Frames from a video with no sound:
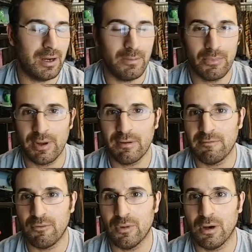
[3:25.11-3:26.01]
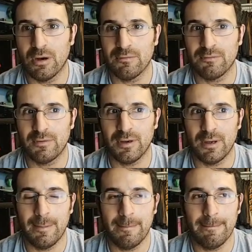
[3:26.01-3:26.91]
Umbreon full art
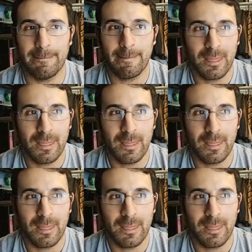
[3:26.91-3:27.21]
from,